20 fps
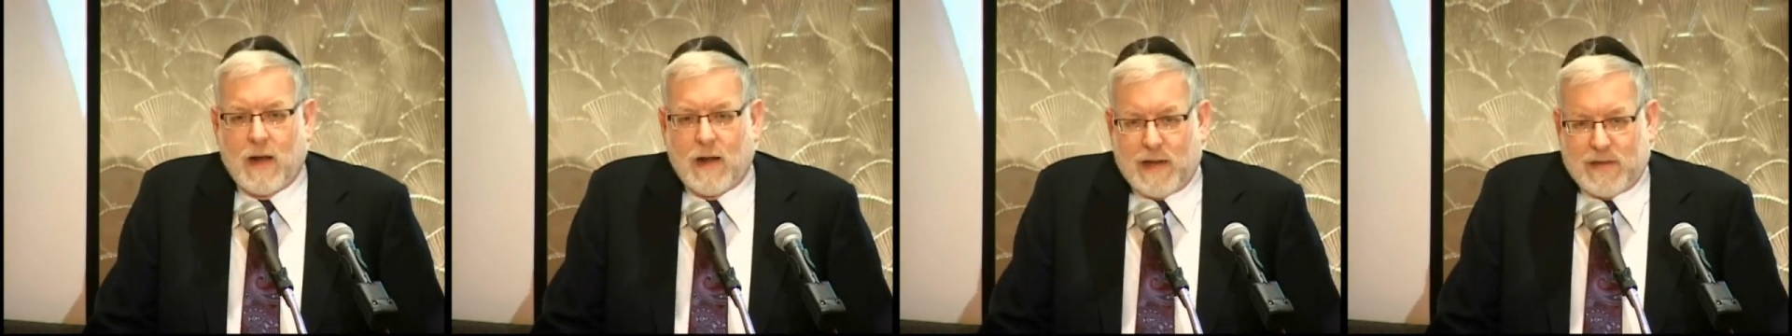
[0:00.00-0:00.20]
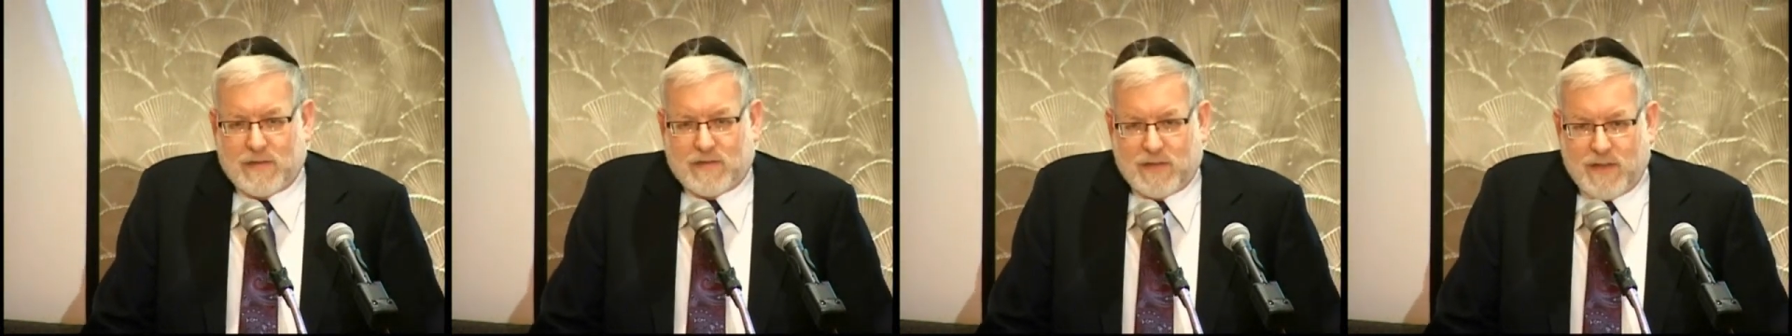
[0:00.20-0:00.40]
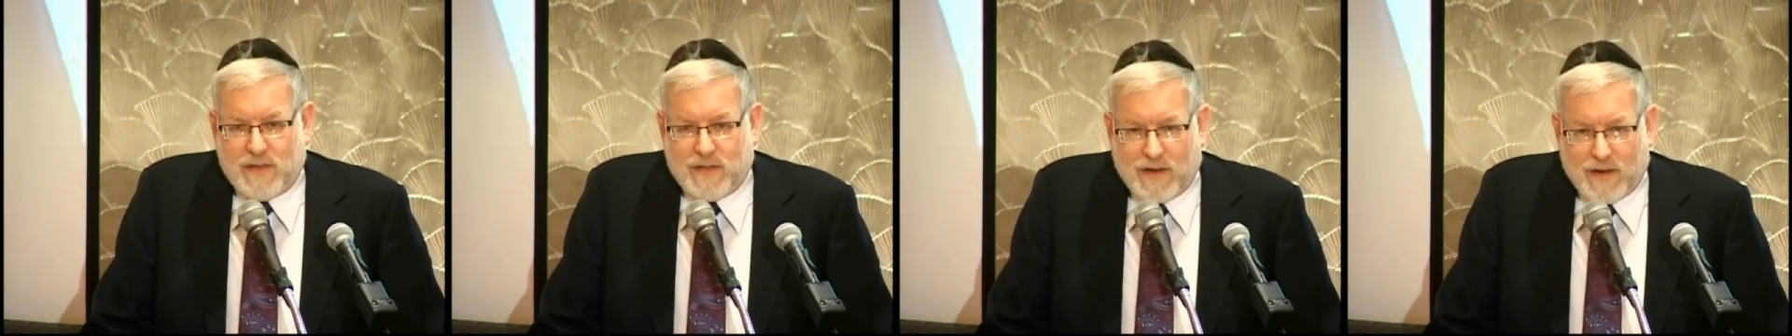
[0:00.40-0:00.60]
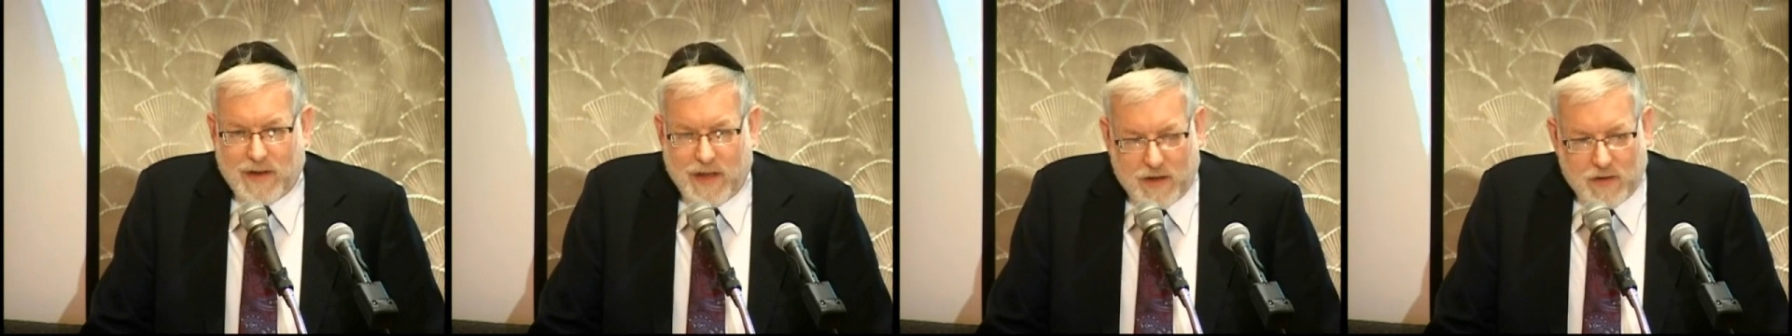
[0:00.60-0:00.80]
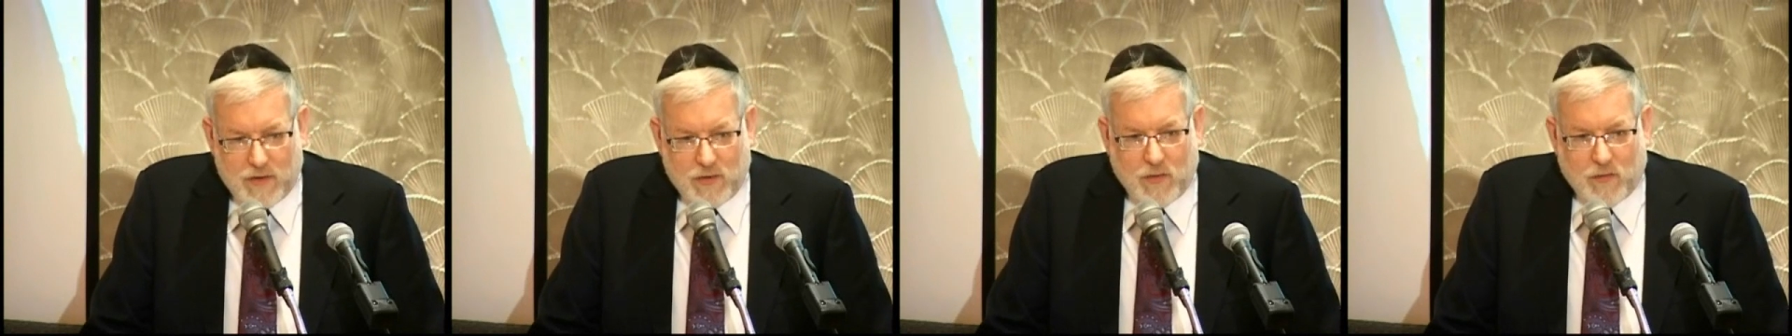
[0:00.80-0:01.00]
Let's see the
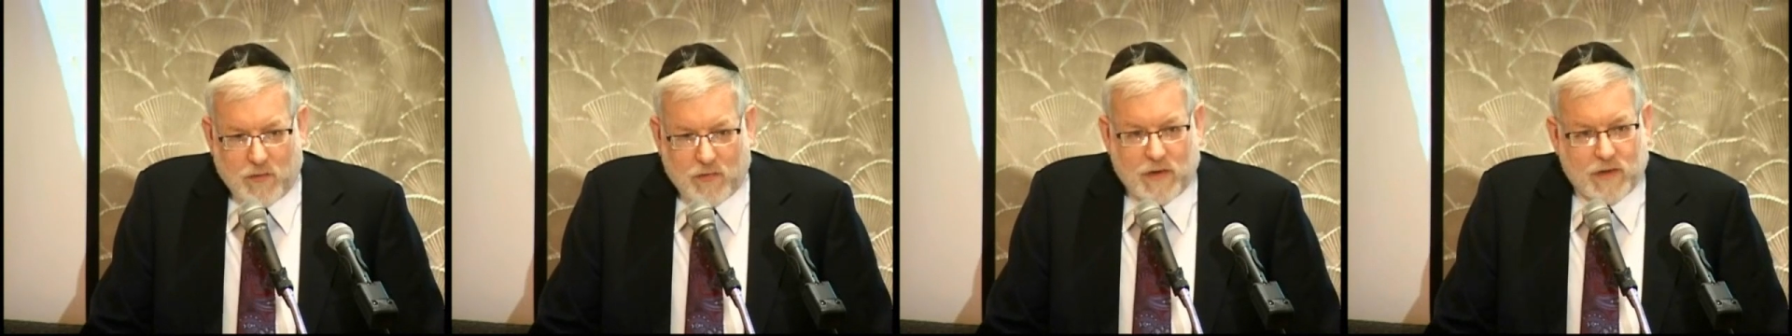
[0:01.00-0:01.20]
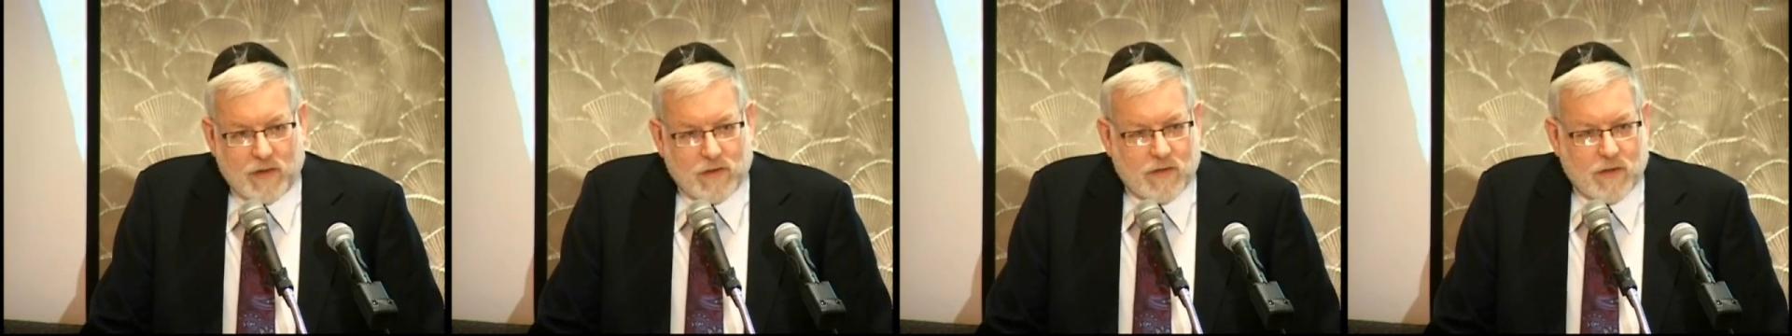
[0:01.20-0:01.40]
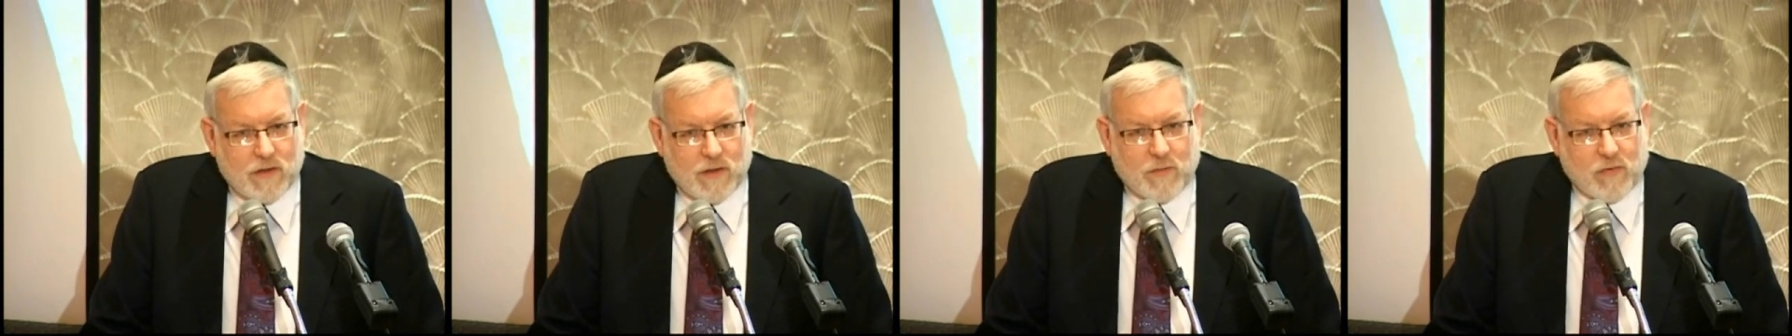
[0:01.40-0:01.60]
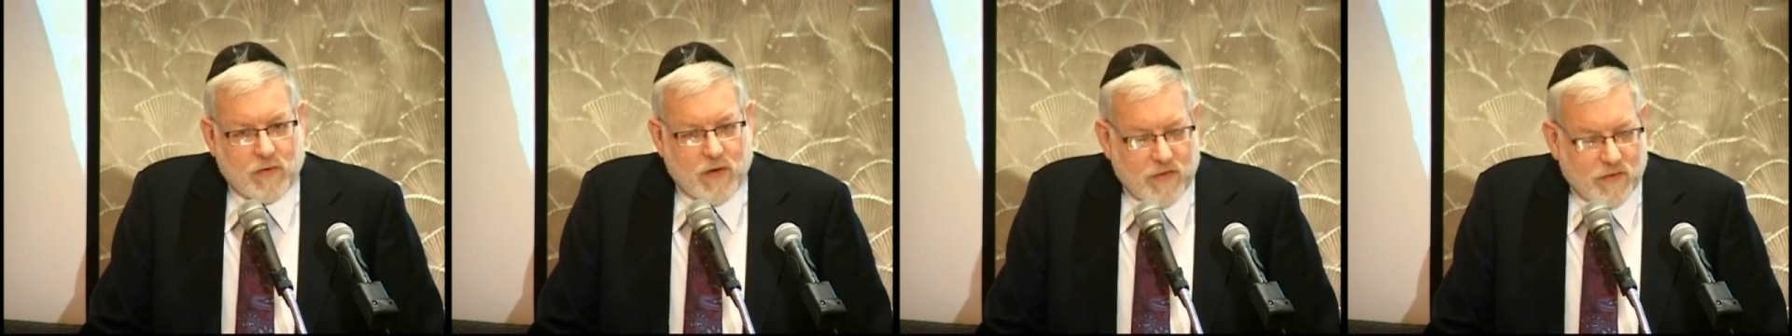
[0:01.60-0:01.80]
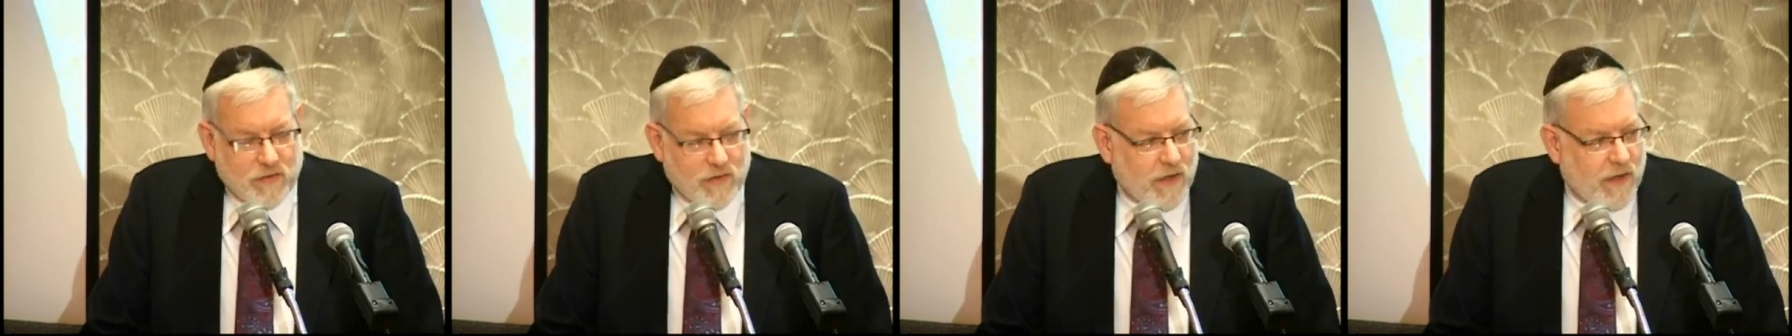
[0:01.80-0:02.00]
letter you've written to the
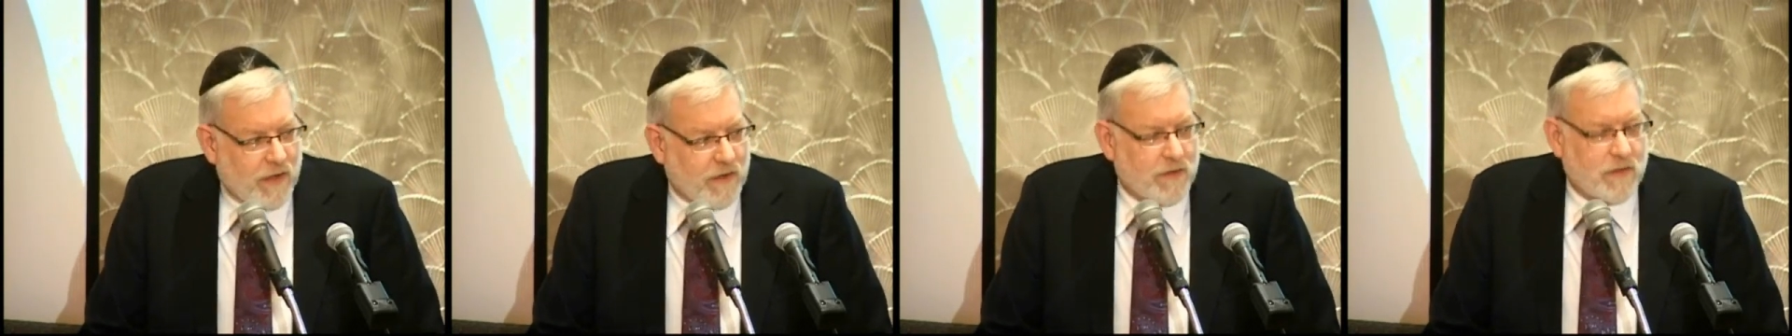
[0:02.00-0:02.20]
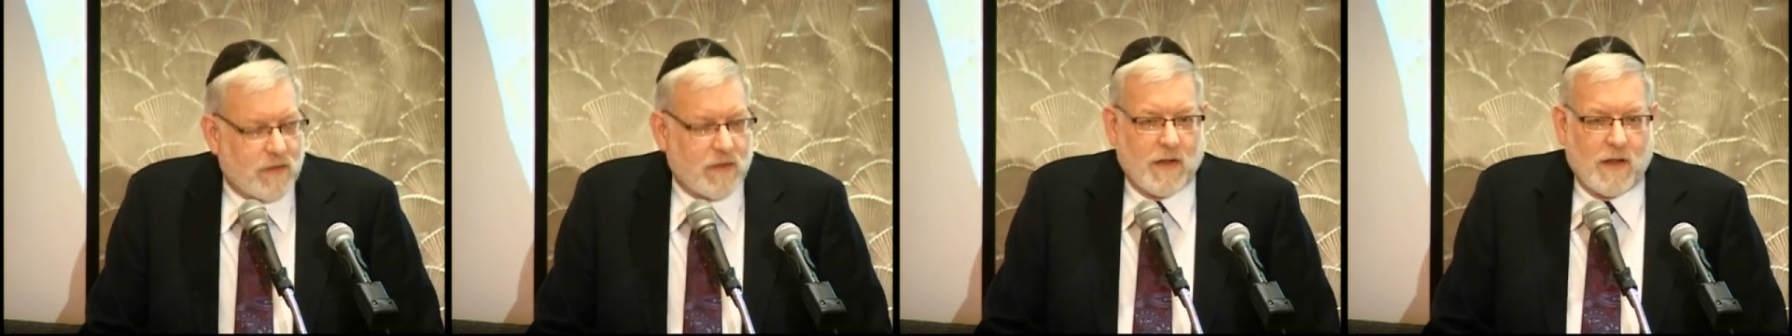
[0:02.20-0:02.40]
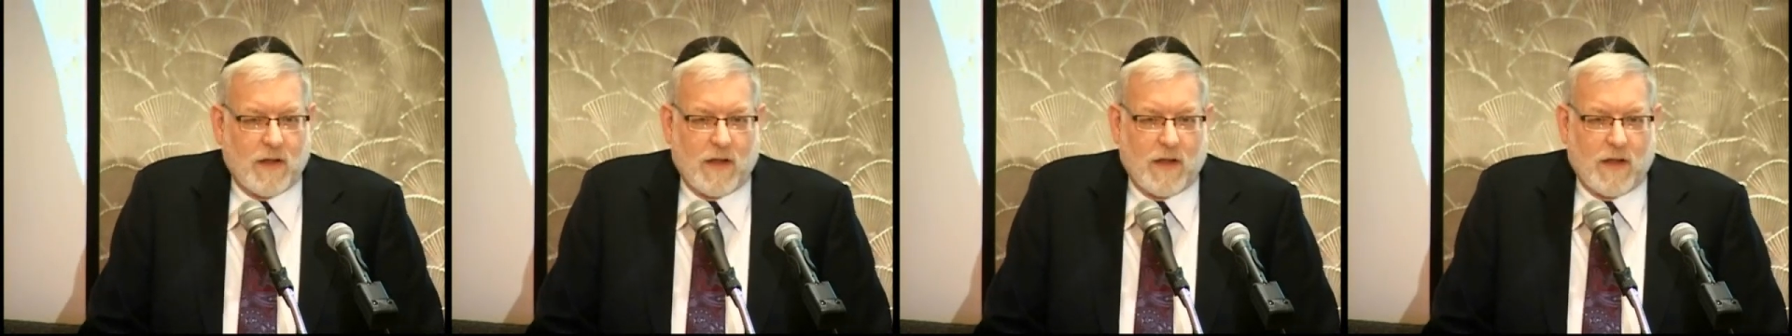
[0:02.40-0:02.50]
president.